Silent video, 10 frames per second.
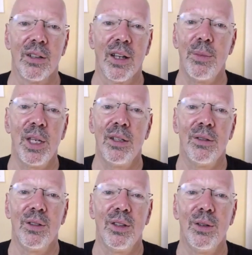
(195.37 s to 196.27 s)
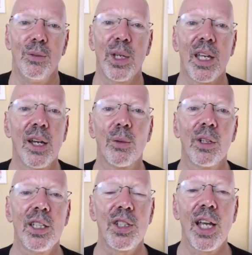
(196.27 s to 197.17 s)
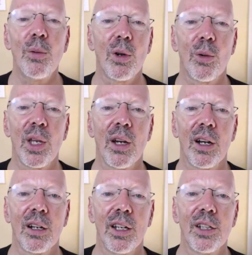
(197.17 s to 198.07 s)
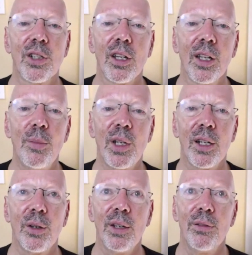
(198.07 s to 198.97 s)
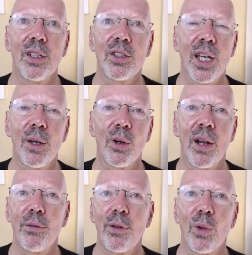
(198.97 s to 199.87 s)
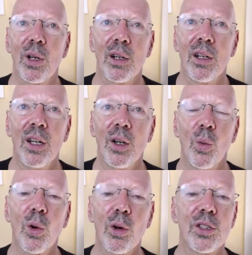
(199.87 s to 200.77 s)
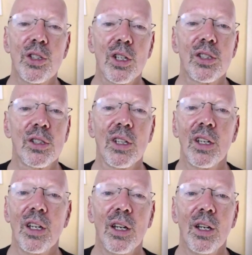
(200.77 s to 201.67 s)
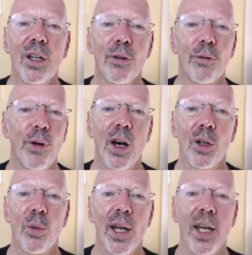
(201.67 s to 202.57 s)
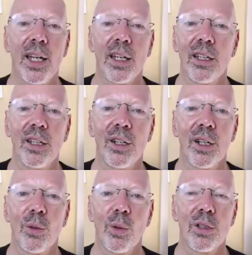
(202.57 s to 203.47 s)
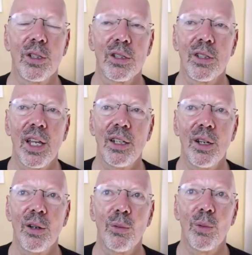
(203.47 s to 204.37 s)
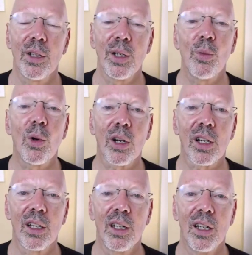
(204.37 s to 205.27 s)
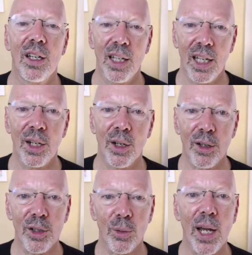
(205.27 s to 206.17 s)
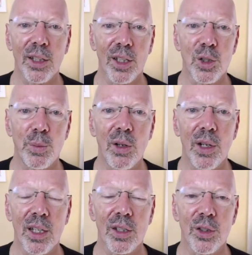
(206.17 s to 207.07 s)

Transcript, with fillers: I mean, we can't really say where we are. It's unlimited. Even to say we're everywhere, words just fall away. You know, words just, they don't really work in our direct experience.